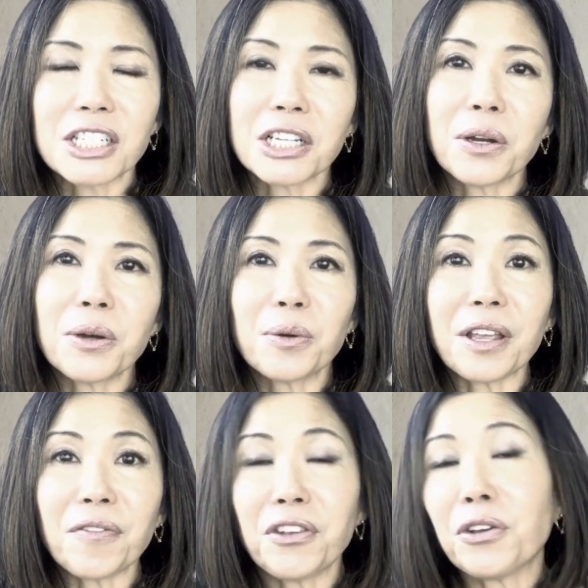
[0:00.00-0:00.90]
So
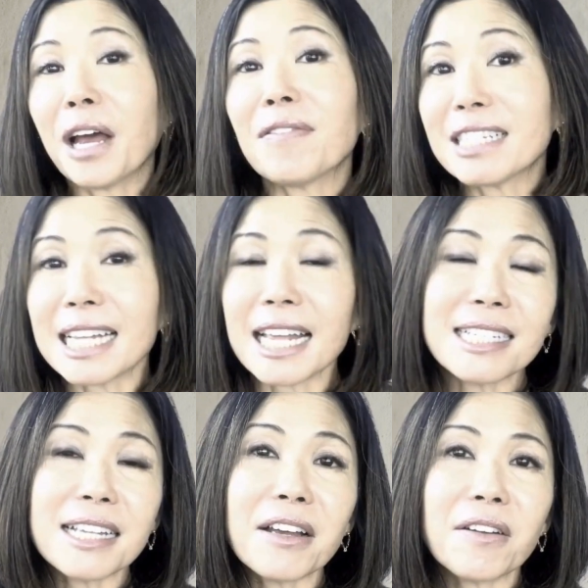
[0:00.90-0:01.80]
if you have a
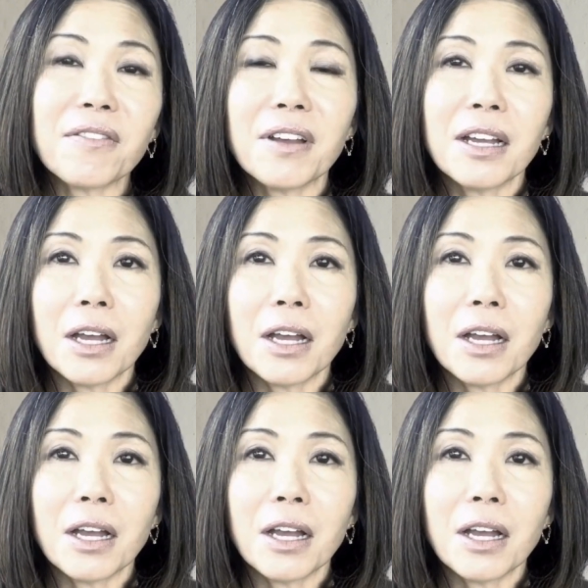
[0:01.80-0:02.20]
sense of